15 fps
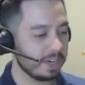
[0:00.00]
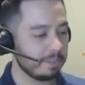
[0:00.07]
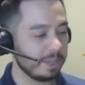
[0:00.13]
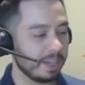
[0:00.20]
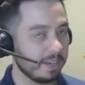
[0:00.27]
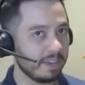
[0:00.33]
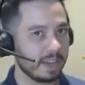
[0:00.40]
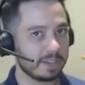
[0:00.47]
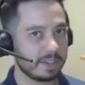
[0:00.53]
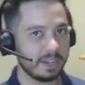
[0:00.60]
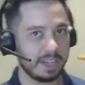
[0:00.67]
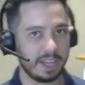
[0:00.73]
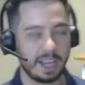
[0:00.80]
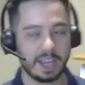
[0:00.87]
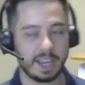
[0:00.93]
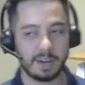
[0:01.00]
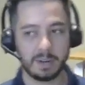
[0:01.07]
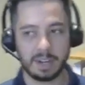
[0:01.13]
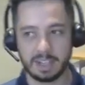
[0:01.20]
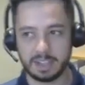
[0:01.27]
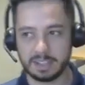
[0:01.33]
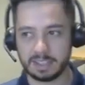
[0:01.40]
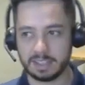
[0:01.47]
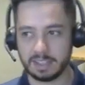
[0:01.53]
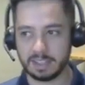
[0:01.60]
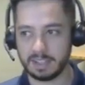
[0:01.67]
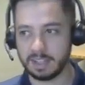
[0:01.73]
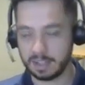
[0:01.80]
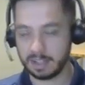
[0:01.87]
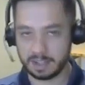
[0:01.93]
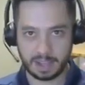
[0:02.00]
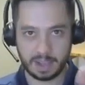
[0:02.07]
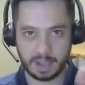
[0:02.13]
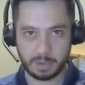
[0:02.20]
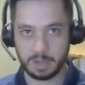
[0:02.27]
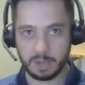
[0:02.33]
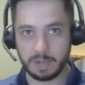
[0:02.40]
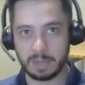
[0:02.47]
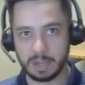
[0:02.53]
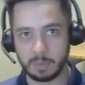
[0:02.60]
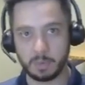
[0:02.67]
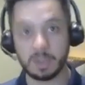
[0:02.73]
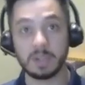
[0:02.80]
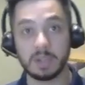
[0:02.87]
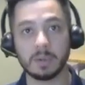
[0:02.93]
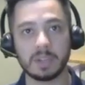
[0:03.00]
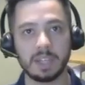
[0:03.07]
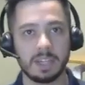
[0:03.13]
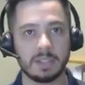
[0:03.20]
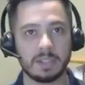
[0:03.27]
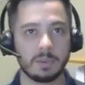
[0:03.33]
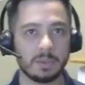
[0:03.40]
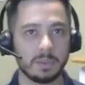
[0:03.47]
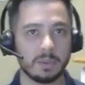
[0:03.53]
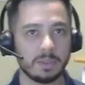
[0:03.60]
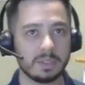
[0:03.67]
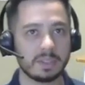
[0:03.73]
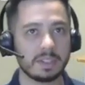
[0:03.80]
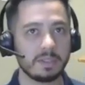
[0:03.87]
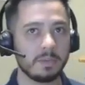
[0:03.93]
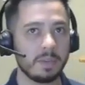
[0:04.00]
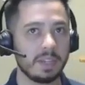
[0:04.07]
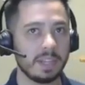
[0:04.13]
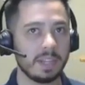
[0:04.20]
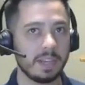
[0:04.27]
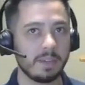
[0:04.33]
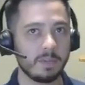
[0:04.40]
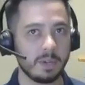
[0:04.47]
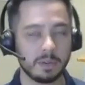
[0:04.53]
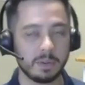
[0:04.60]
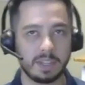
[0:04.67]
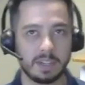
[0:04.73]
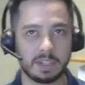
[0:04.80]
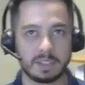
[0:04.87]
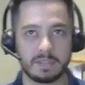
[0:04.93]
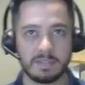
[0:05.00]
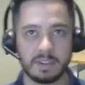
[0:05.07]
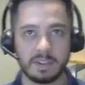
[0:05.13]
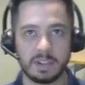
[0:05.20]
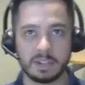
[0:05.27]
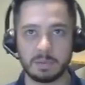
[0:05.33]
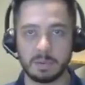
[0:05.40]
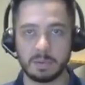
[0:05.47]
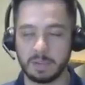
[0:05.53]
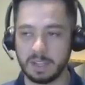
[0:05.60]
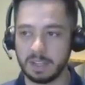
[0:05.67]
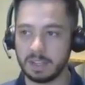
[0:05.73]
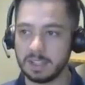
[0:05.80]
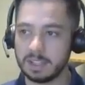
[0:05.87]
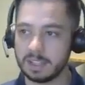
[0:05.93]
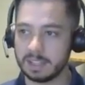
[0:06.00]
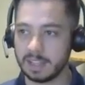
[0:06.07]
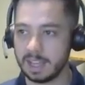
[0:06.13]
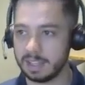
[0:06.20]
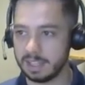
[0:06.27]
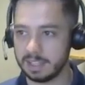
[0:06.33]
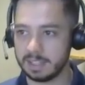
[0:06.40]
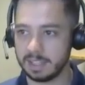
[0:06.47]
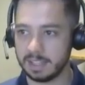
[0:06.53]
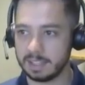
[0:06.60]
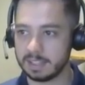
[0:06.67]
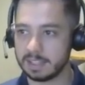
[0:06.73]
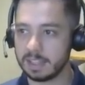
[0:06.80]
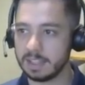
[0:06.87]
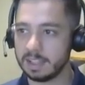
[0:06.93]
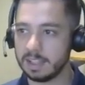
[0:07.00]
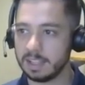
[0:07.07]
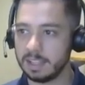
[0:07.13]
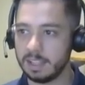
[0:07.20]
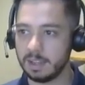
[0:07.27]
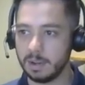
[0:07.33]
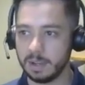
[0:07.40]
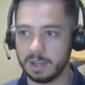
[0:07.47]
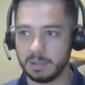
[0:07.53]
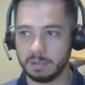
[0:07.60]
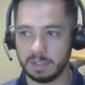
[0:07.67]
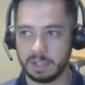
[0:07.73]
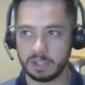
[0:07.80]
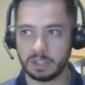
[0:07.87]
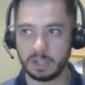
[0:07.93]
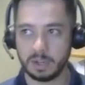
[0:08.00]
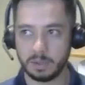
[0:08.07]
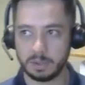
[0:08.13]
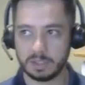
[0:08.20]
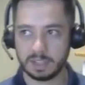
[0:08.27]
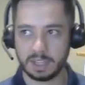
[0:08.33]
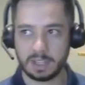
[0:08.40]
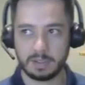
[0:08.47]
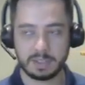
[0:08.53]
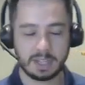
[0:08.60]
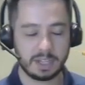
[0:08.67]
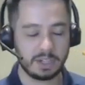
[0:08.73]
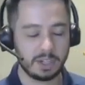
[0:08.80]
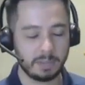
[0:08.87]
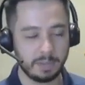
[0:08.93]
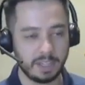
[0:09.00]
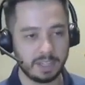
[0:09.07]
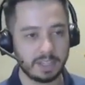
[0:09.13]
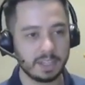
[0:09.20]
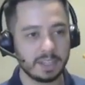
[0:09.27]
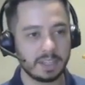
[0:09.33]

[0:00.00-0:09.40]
a manufacturer like Ettore that's like, okay, we make window cleaning tools. We think of window cleaners first when we design these things, you know, and it really shows, like you said, Jimmy,